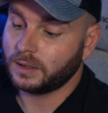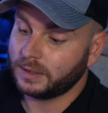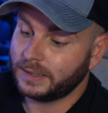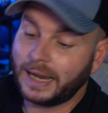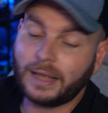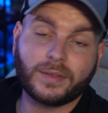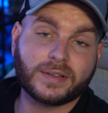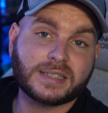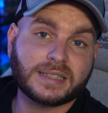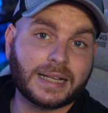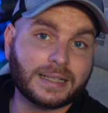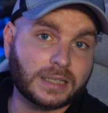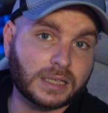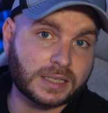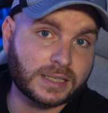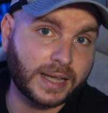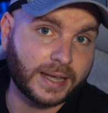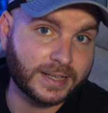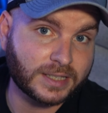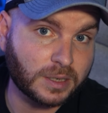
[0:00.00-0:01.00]
Now, it's not to
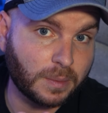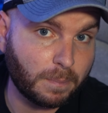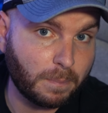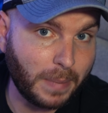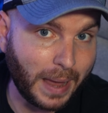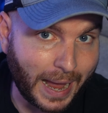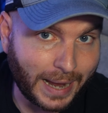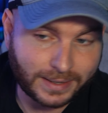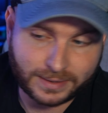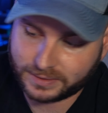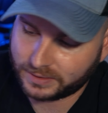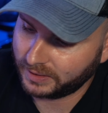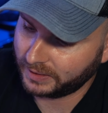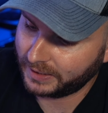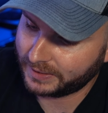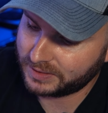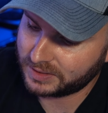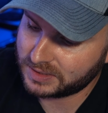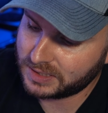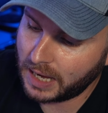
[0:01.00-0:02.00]
say it's a bad thing.
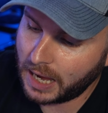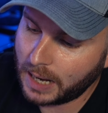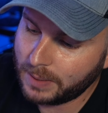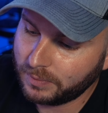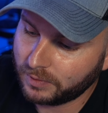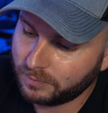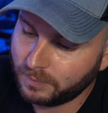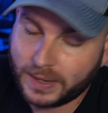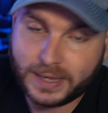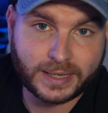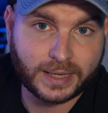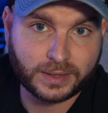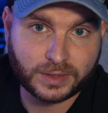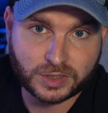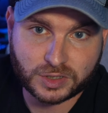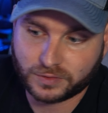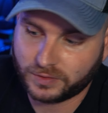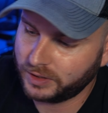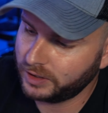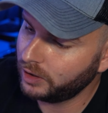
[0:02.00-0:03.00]
At the time of making
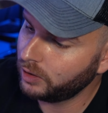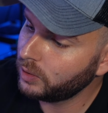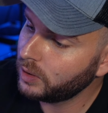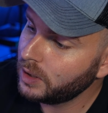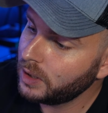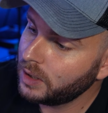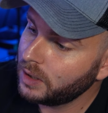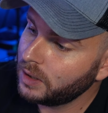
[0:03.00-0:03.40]
this video,